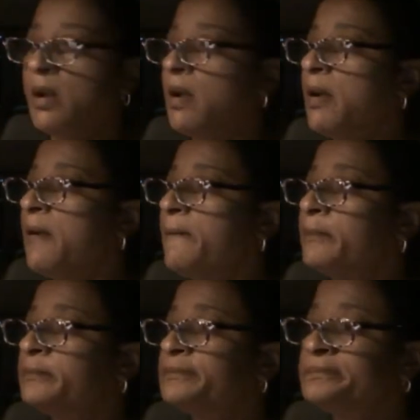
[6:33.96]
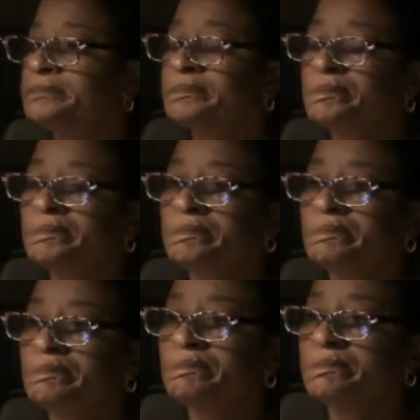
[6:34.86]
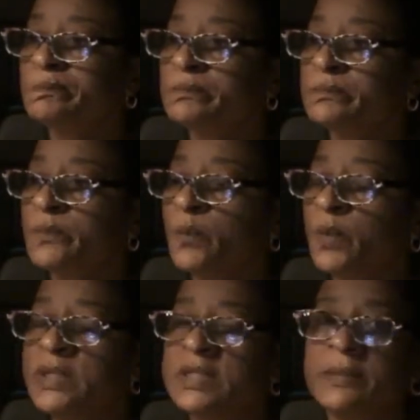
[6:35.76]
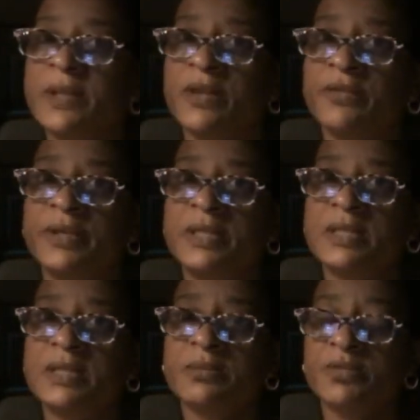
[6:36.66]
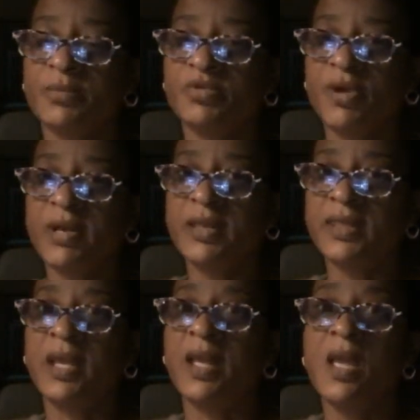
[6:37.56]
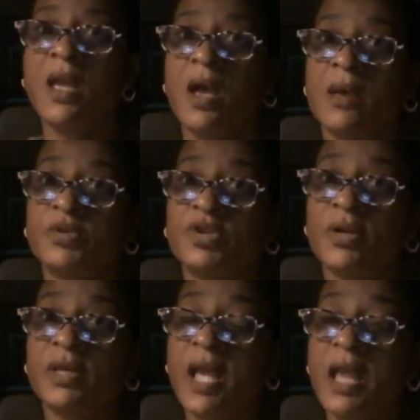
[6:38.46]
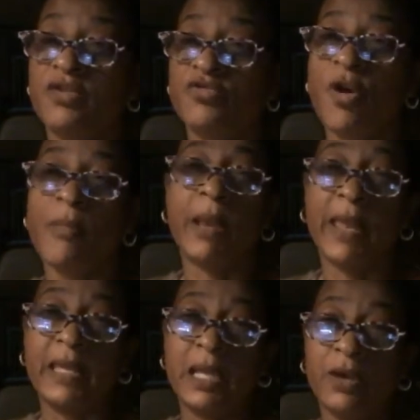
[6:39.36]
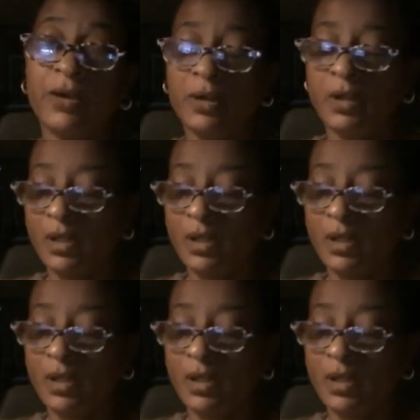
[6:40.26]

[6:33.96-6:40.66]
What are some of the other reasons? I'm trying to think. I'm starting to kind of draw a blank here.